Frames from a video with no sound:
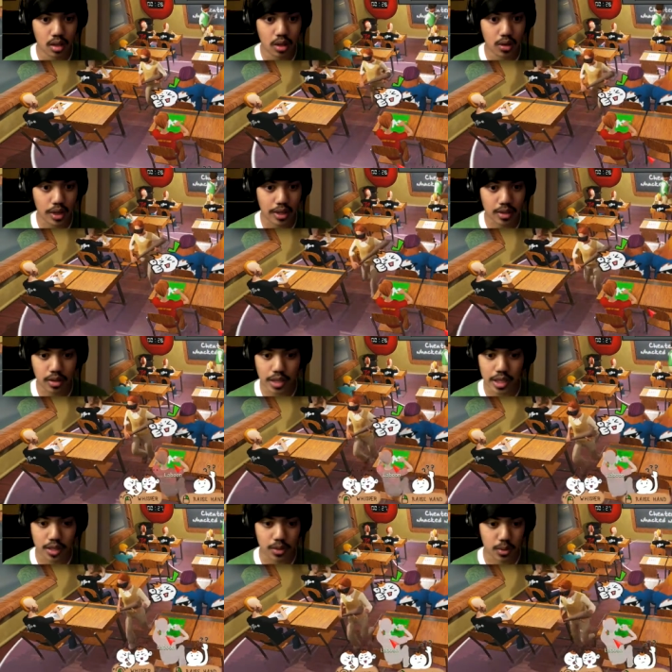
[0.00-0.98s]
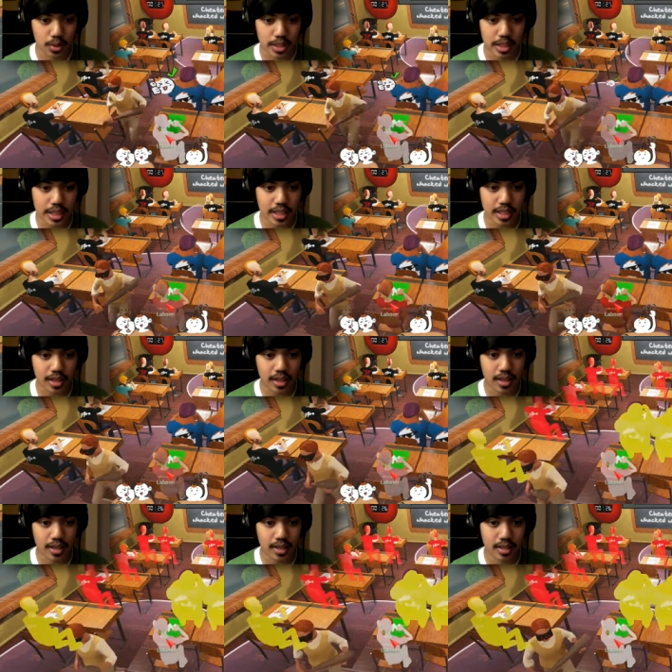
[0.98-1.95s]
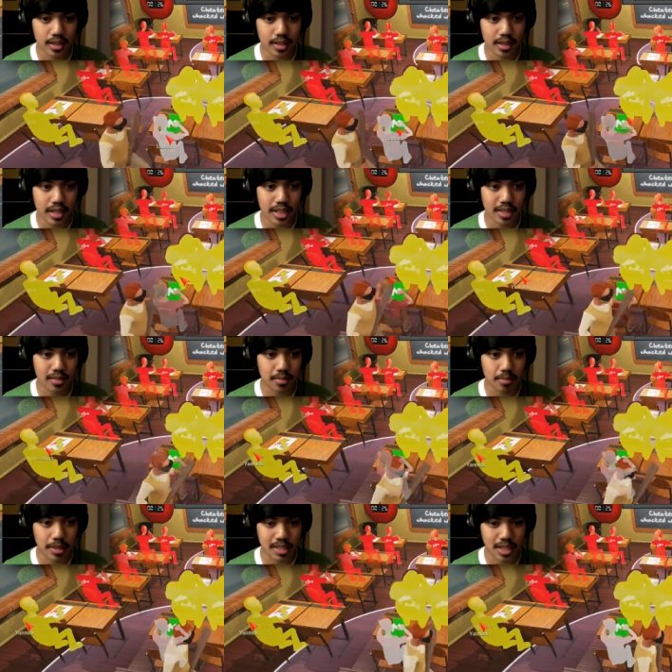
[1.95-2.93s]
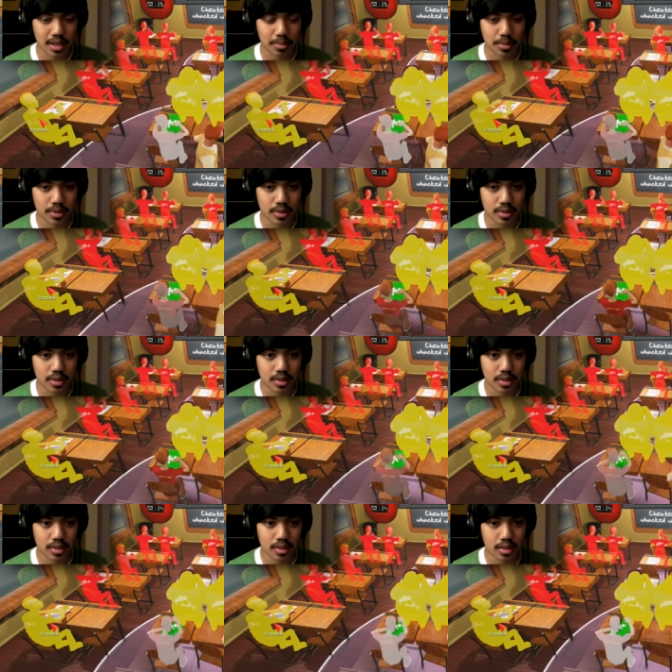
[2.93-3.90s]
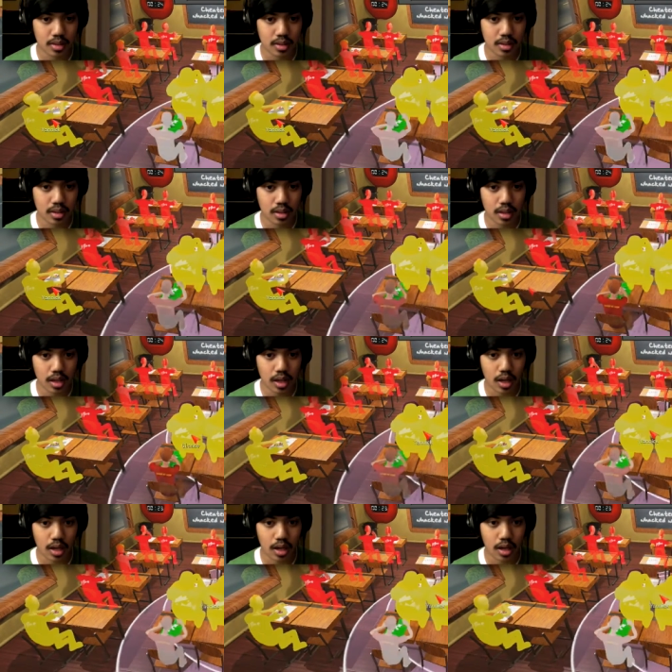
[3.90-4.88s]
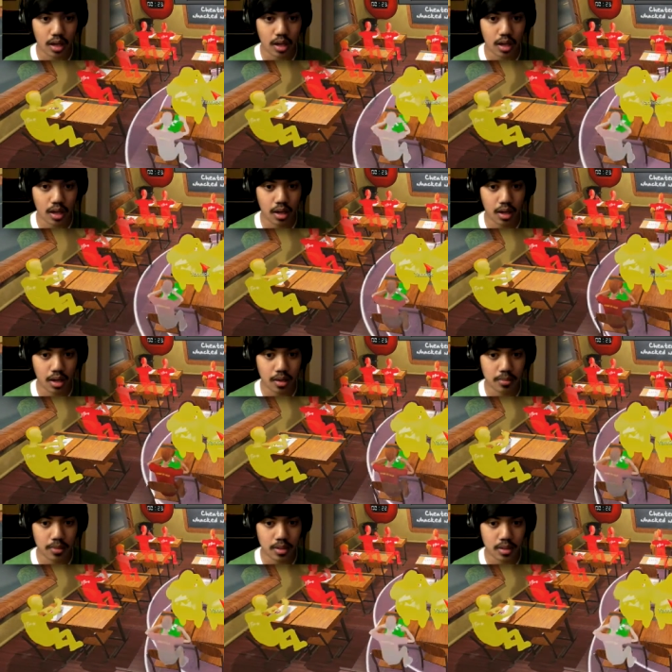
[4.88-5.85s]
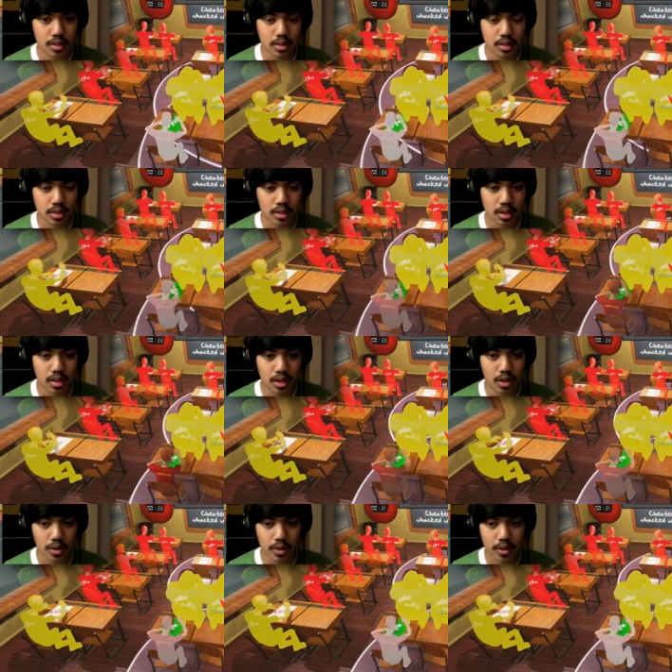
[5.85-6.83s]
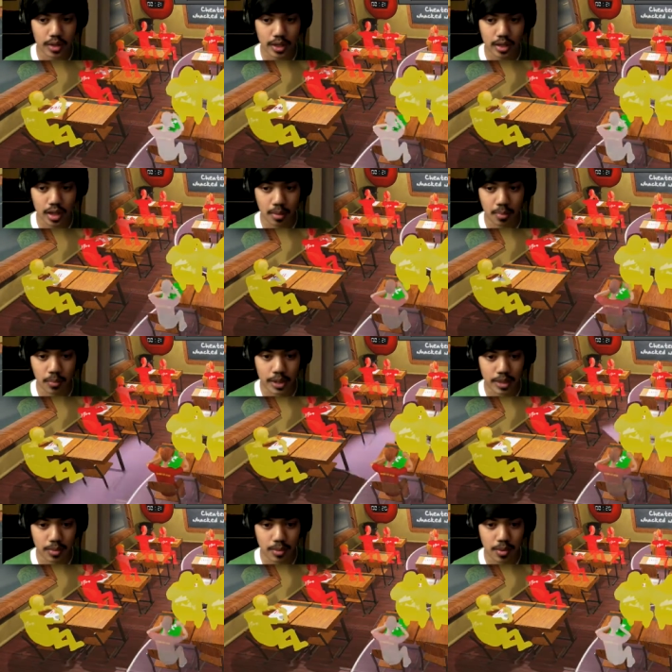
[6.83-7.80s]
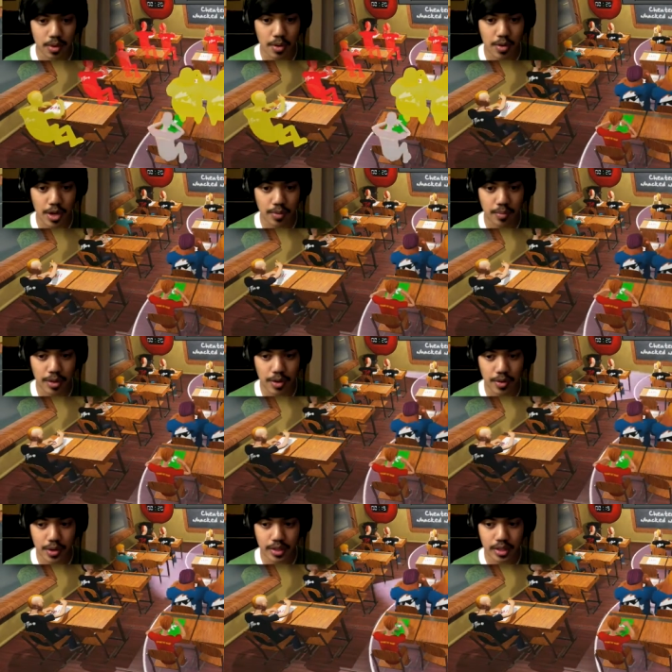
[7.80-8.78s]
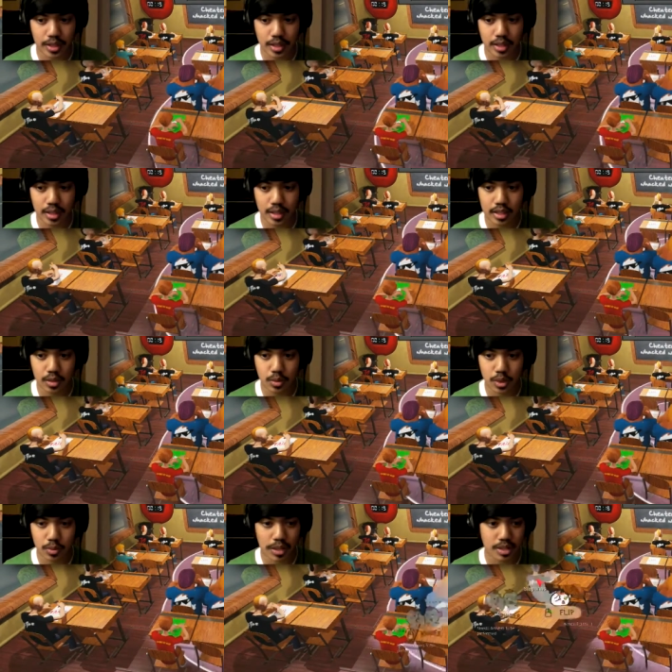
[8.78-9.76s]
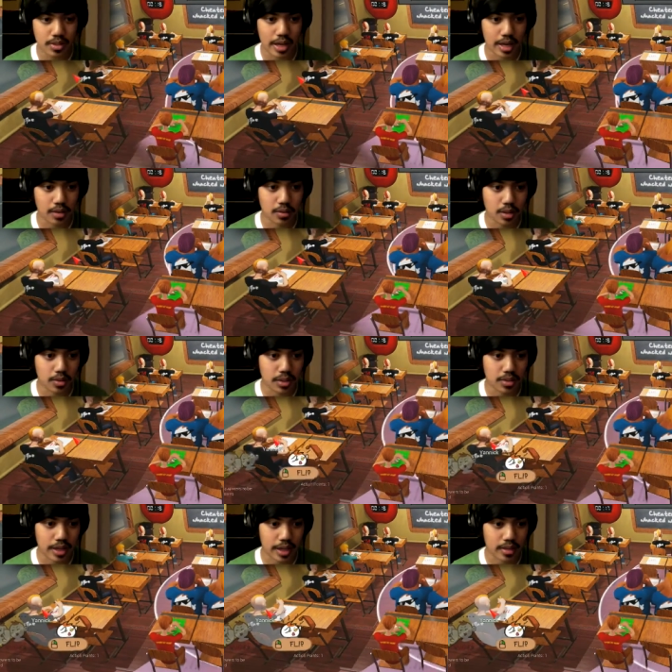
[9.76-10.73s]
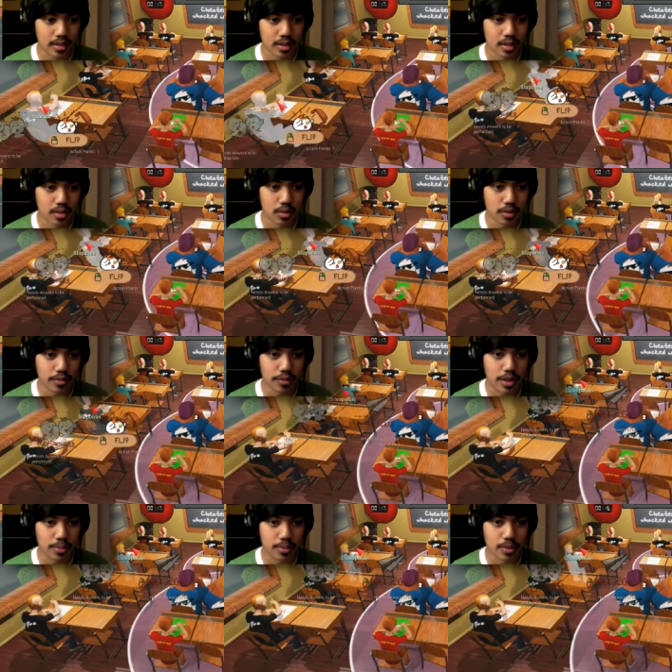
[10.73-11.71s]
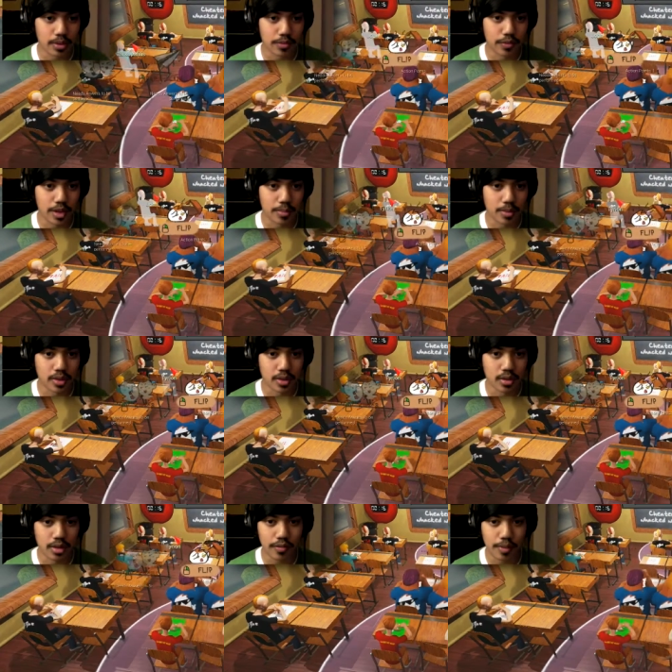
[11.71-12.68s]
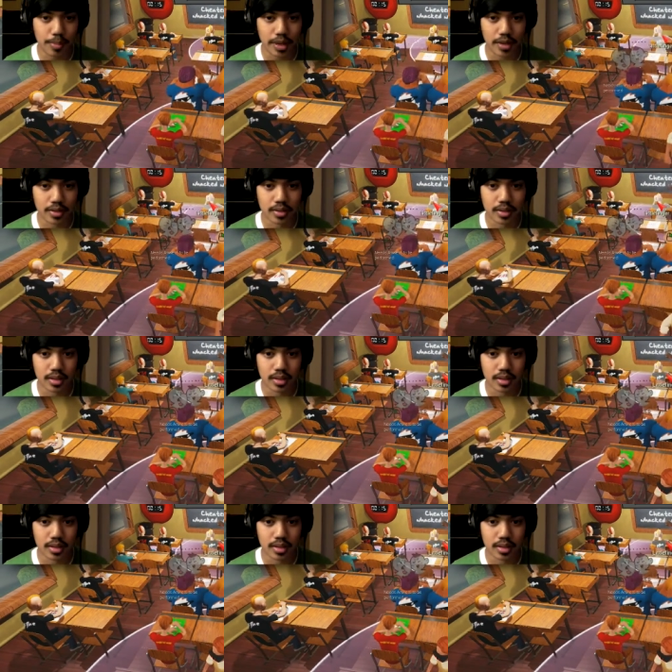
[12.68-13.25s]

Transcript: Okay, okay, cool. He didn't, uh, he didn't mess that up. Um, oh, okay, um, wait, wait, wait, wait, wait, wait, wait, wait, wait. Who could raise their hand? Who could raise their hand? Who could flip? Who could flip? Who could flip out?